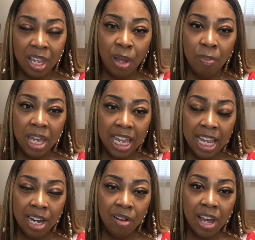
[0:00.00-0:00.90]
But
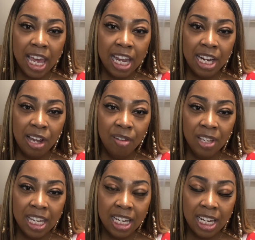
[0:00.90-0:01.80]
anyway, don't
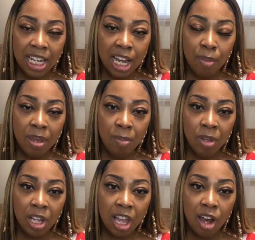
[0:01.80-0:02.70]
forget to comment
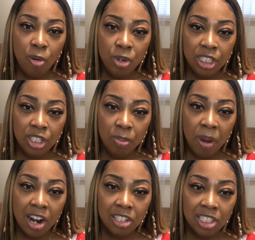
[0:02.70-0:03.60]
below. Would you
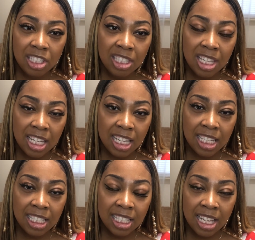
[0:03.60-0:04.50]
purchase
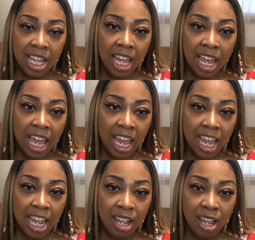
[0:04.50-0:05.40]
this?
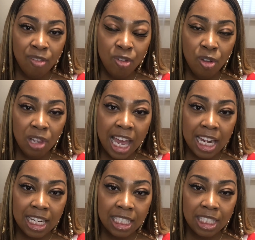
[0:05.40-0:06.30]
And if you like
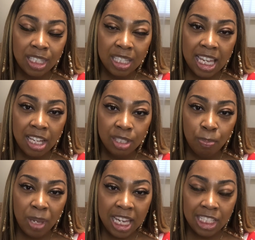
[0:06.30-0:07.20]
the scent
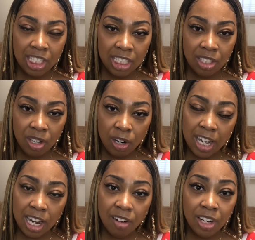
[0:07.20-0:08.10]
peaches or
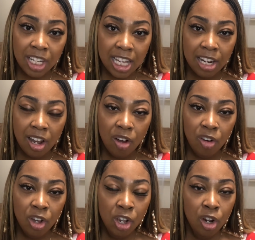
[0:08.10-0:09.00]
whatever, because I know
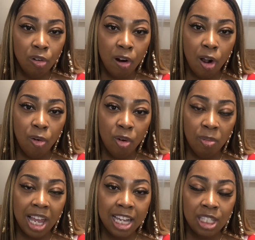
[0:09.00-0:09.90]
grown women
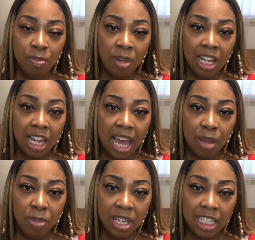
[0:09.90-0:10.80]
like smelling
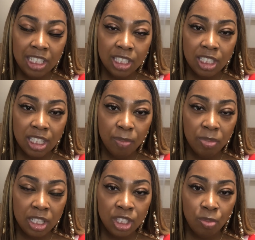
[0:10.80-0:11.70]
like peaches,
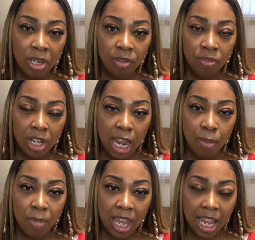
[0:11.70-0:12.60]
something sweet for their
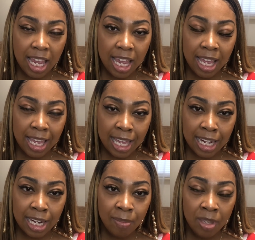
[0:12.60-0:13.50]
man, honey.